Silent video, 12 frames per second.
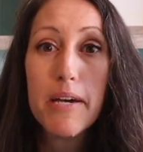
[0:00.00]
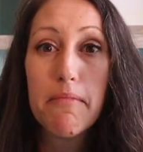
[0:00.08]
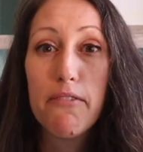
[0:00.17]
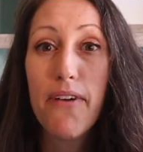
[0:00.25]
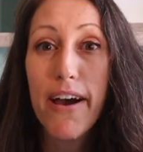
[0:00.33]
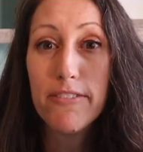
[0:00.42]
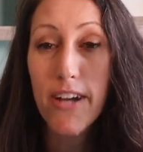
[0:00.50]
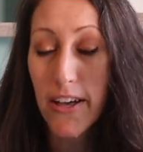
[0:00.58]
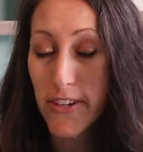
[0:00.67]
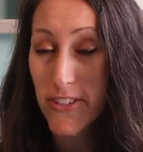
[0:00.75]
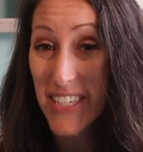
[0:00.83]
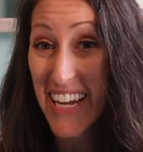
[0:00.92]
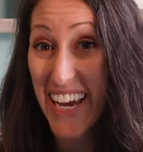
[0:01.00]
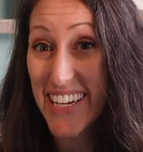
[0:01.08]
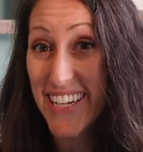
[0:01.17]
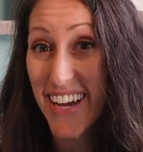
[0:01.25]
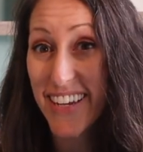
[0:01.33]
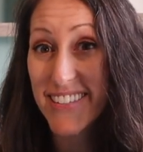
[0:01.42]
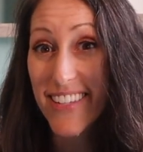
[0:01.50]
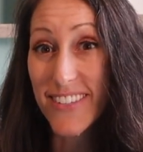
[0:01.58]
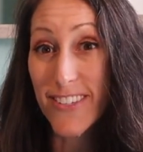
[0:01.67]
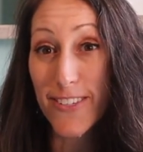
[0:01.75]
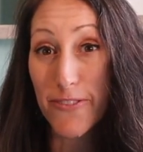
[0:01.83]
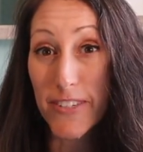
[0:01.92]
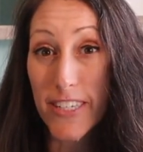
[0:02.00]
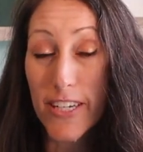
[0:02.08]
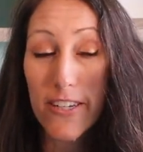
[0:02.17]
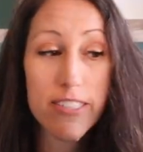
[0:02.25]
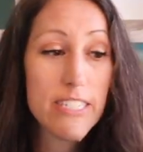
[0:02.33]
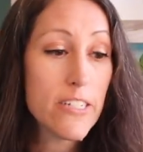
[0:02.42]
but $5.89 is a really good